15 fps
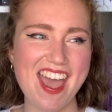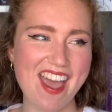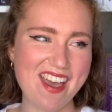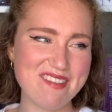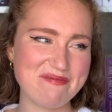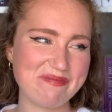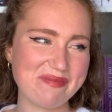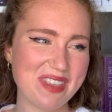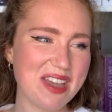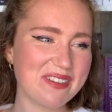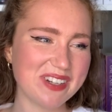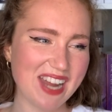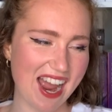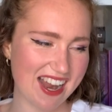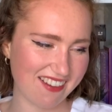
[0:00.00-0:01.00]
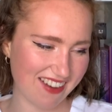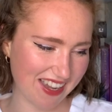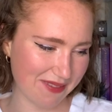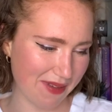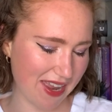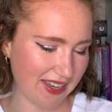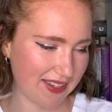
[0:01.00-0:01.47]
um i would highly
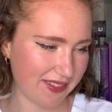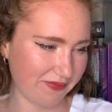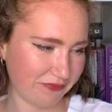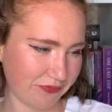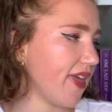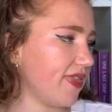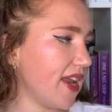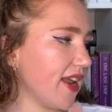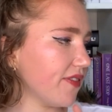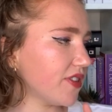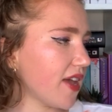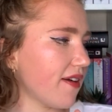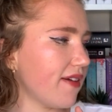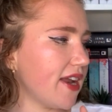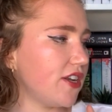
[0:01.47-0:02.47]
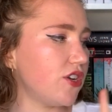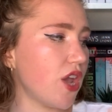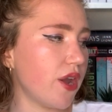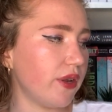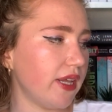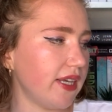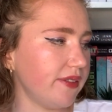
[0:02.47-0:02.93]
recommend then after that I read
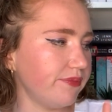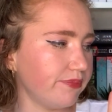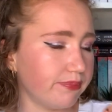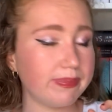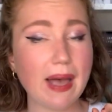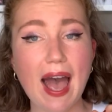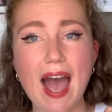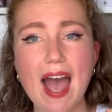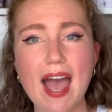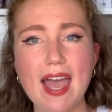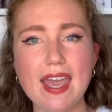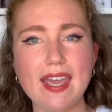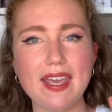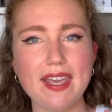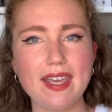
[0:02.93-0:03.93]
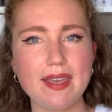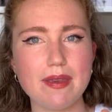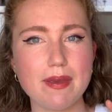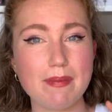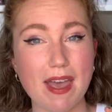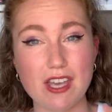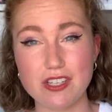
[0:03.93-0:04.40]
Nolyn
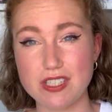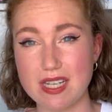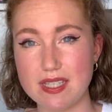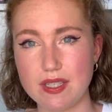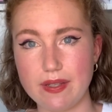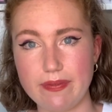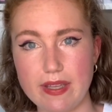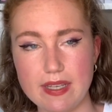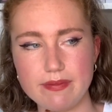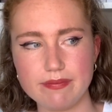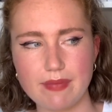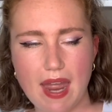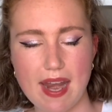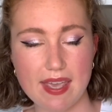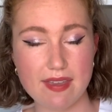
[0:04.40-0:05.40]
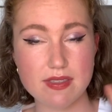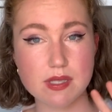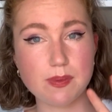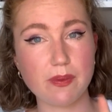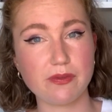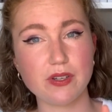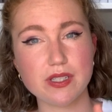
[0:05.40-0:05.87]
by Michael J. Sullivan and I gave this
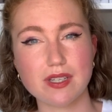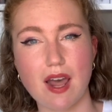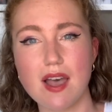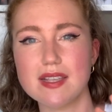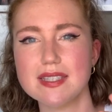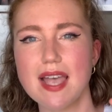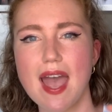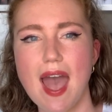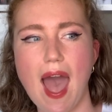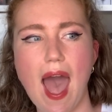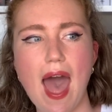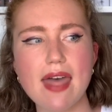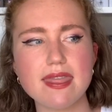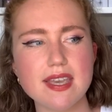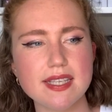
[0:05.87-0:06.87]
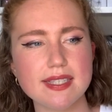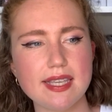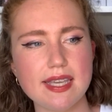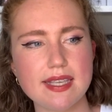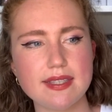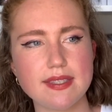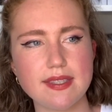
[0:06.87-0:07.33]
one four stars and this
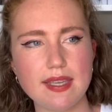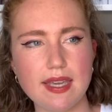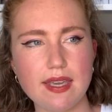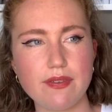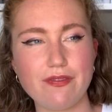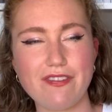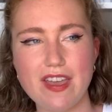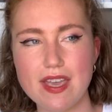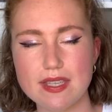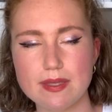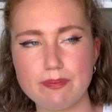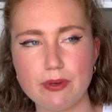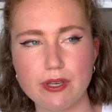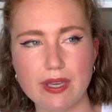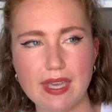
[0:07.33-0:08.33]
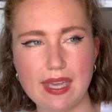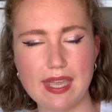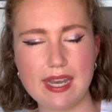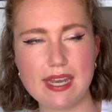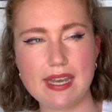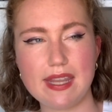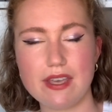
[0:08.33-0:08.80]
is the first book
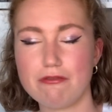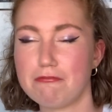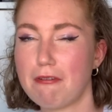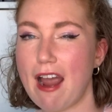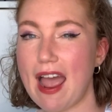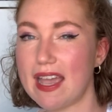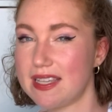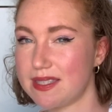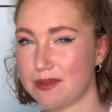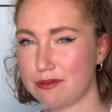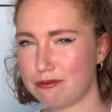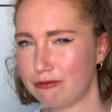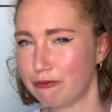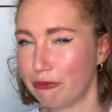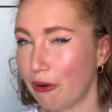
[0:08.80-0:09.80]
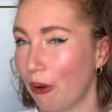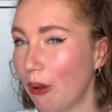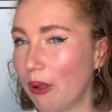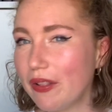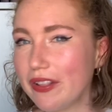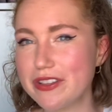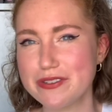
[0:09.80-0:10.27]
in the Rise and
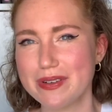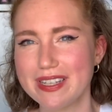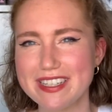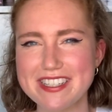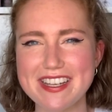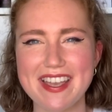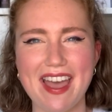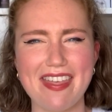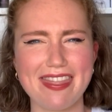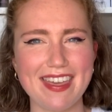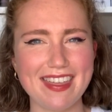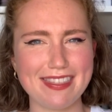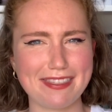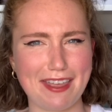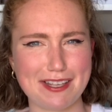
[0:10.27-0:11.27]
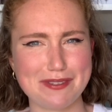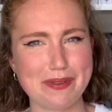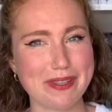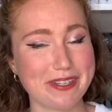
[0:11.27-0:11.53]
Fall trilogy I think that's what the